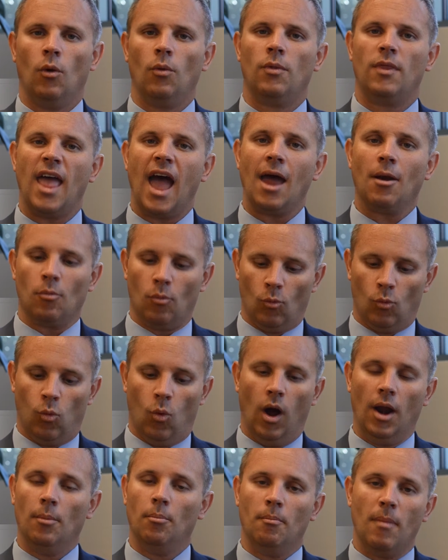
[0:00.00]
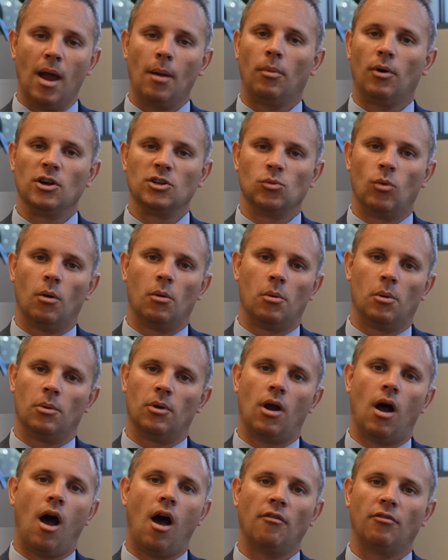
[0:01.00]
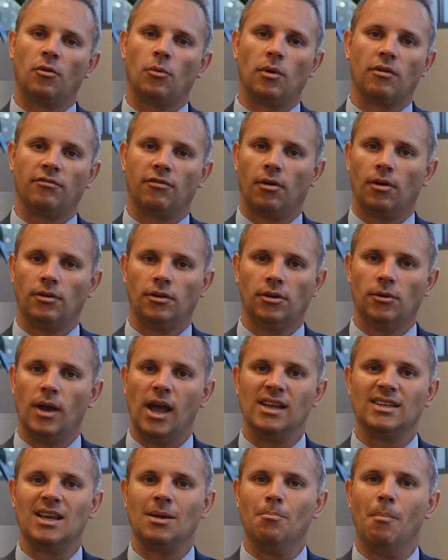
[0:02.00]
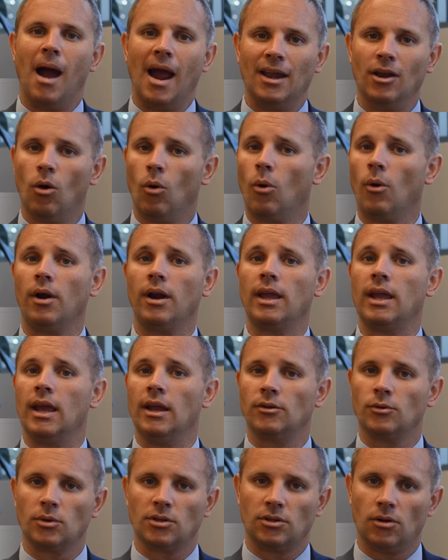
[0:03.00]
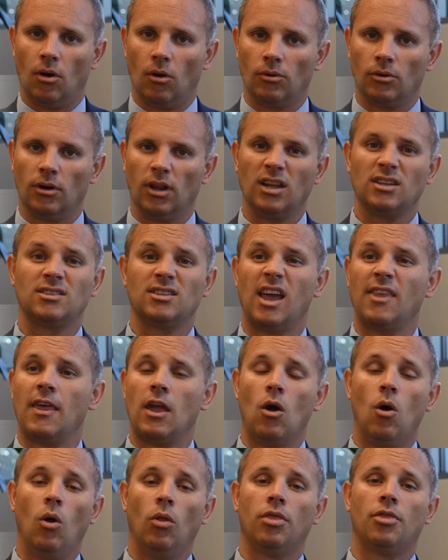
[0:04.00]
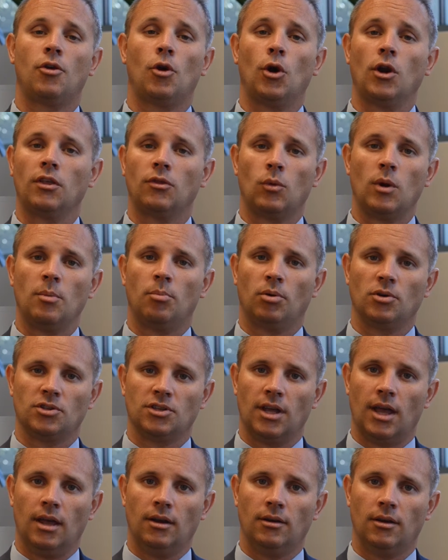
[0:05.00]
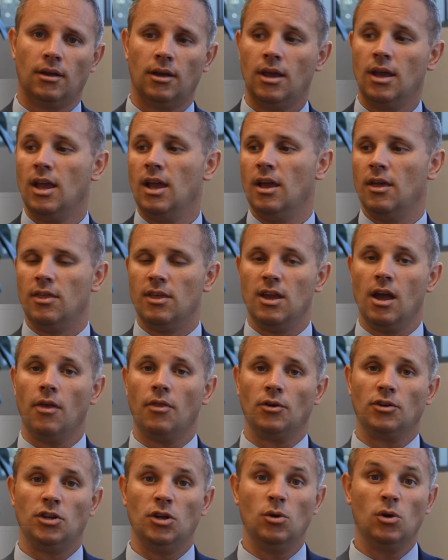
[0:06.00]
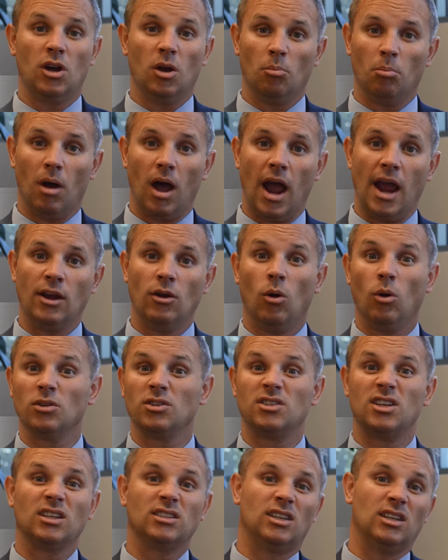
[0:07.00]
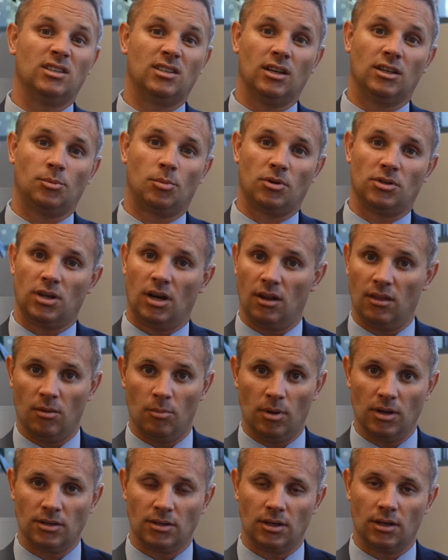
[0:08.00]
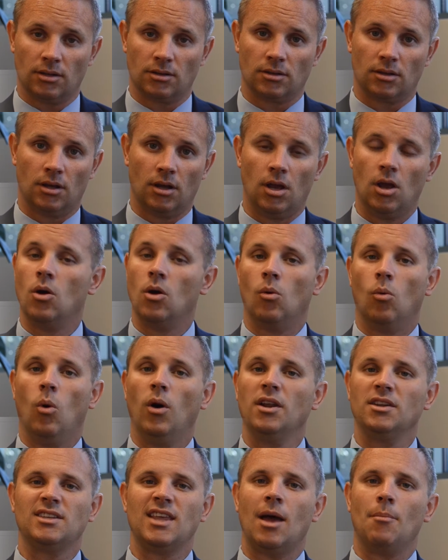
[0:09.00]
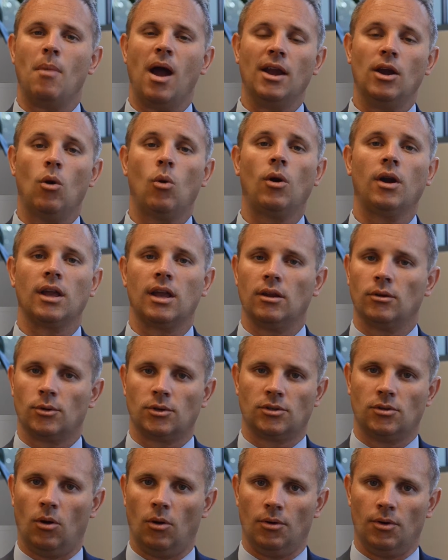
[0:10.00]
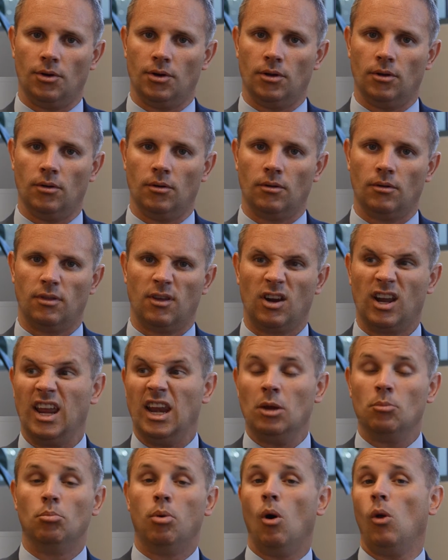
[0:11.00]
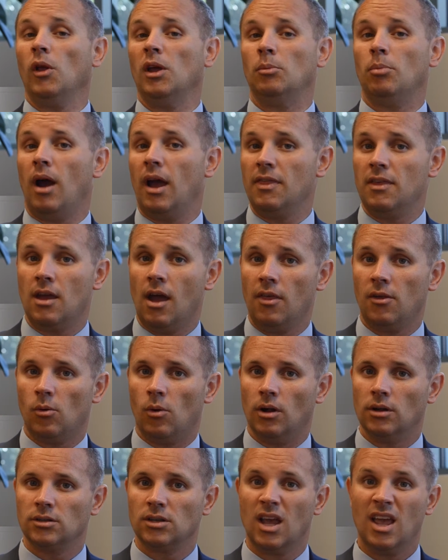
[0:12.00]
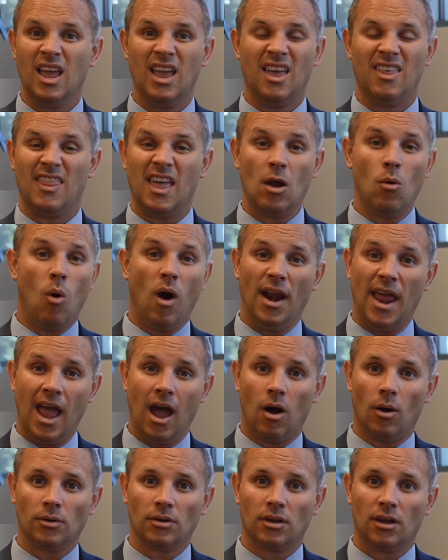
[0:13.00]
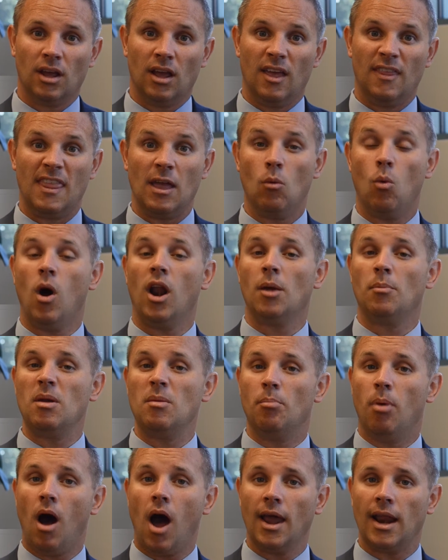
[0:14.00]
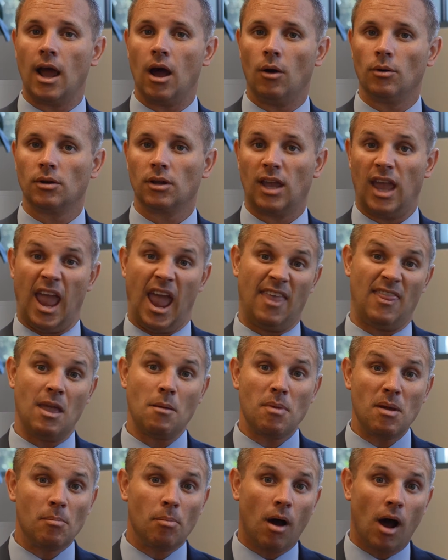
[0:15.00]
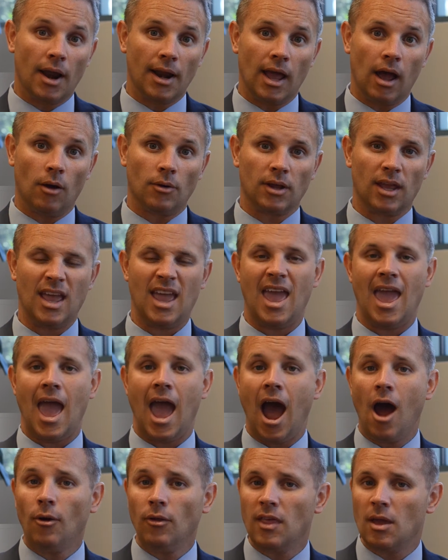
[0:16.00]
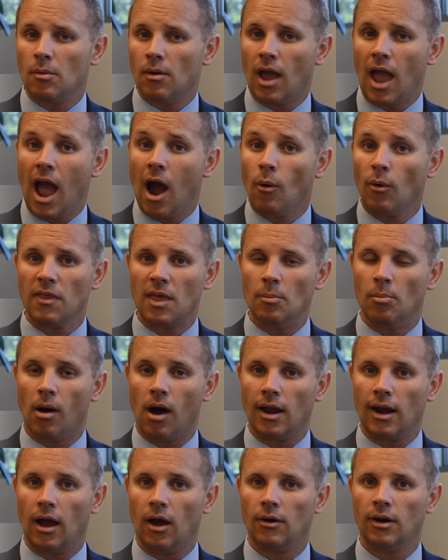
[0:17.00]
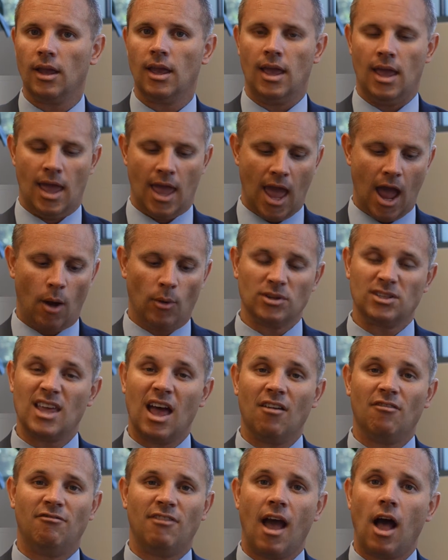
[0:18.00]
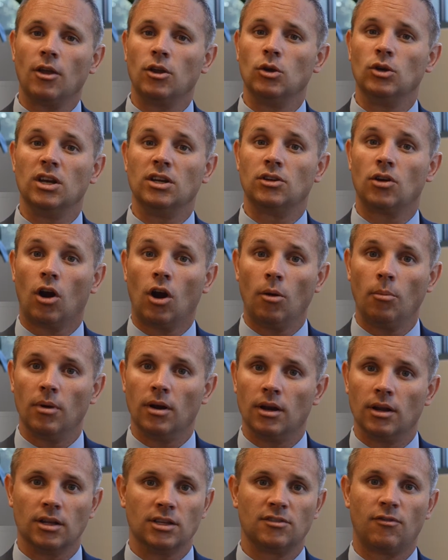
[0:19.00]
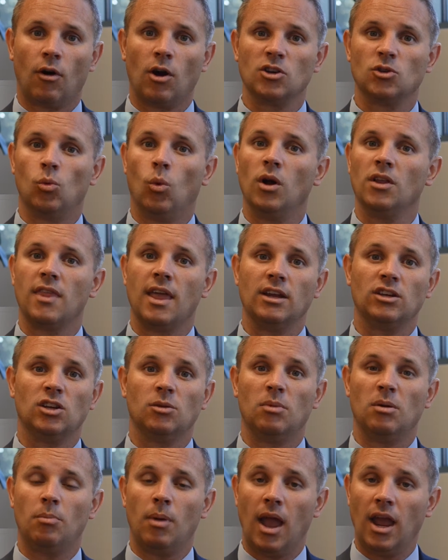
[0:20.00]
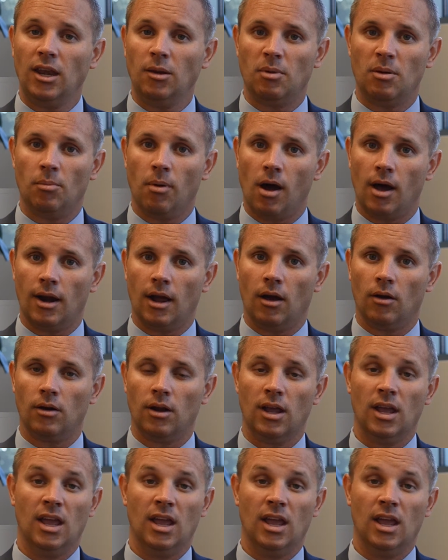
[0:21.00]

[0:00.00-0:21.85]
That one member is what we would often refer to as a minority interest holder. Let's say they hold 33%, the other two combined hold 66% of the business. What does that minority interest holder do? They're getting bullied by the other ones. They want out. They want to be bought out. Can they be bought out? How are they bought out? How is that value determined as far as what they should be paid to be bought out?